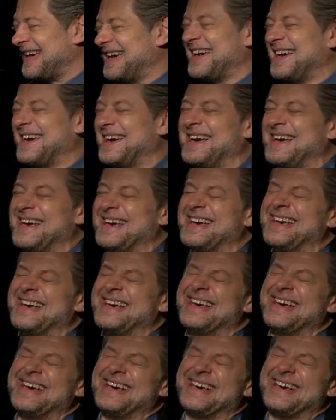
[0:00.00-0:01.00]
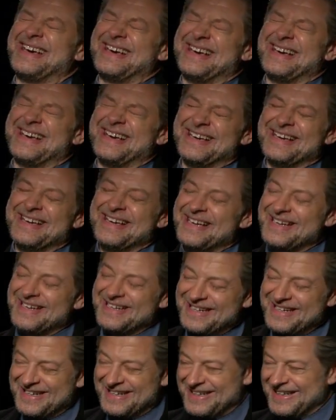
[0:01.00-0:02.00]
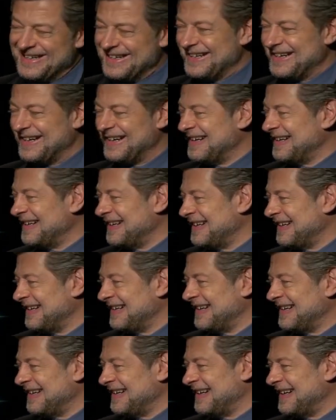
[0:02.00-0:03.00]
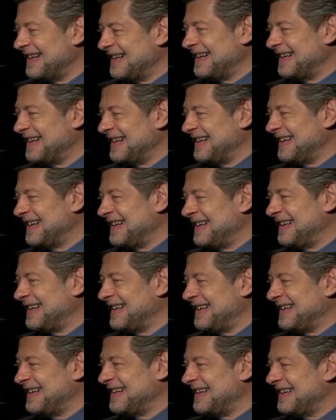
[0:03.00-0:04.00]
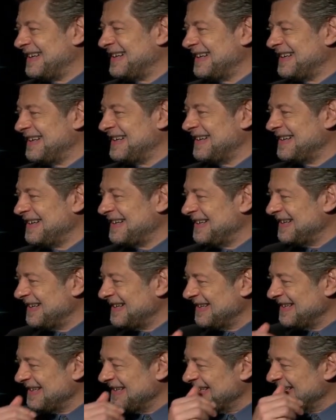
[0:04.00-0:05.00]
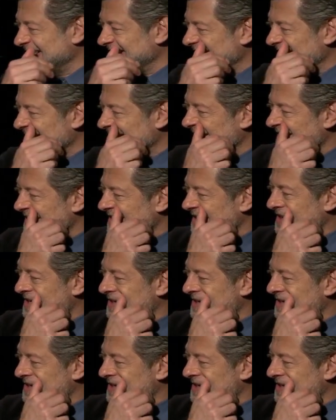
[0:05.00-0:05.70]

(not speaking)